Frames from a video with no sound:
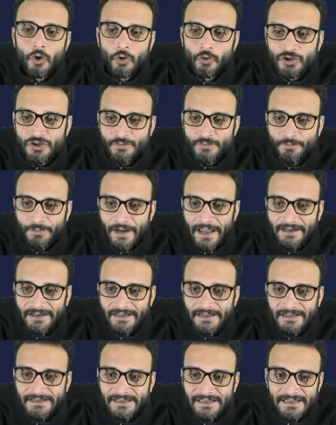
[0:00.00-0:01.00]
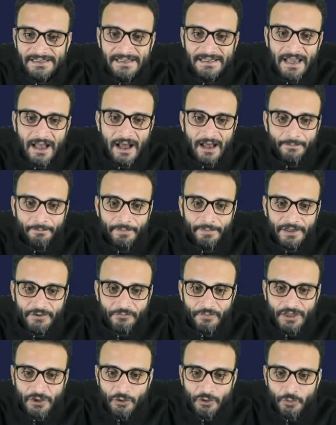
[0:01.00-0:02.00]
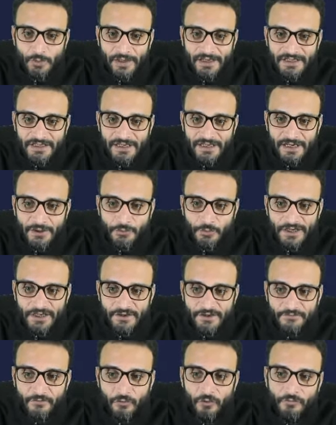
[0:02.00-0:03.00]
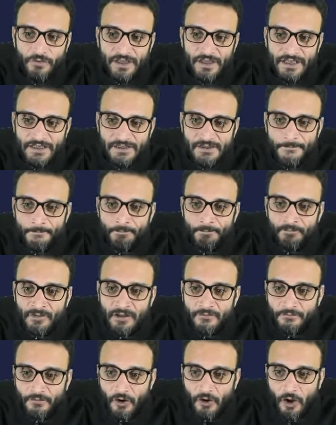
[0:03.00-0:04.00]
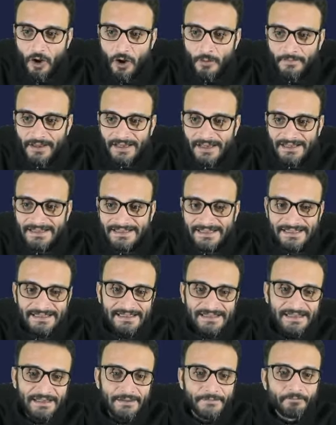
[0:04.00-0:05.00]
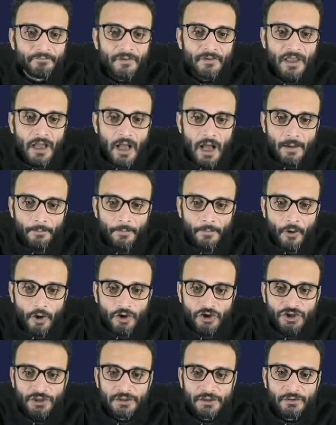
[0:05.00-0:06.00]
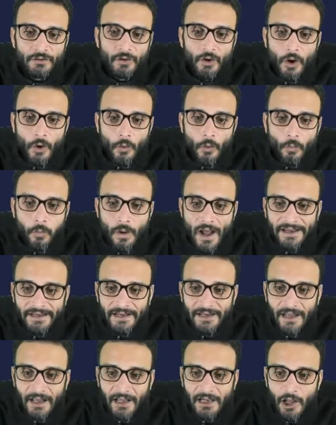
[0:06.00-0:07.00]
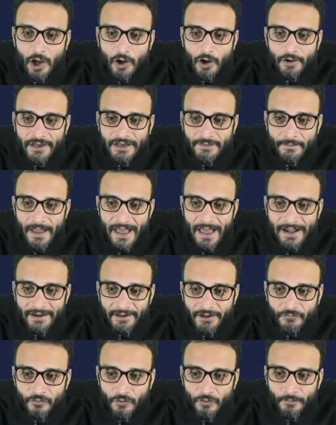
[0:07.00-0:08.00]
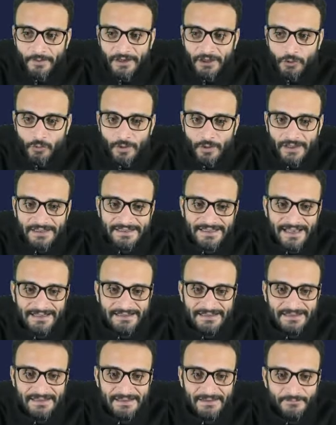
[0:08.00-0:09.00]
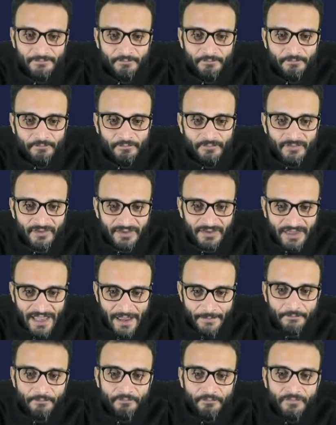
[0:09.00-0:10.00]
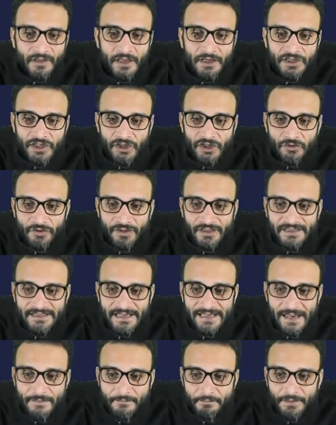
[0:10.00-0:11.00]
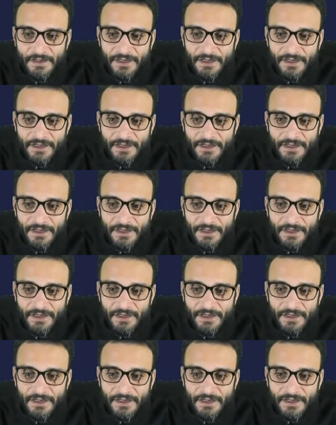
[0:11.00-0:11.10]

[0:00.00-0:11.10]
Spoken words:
whose pregnancies are between 20 and 24 weeks from assessing abortion, while allowing married women to assess them during the same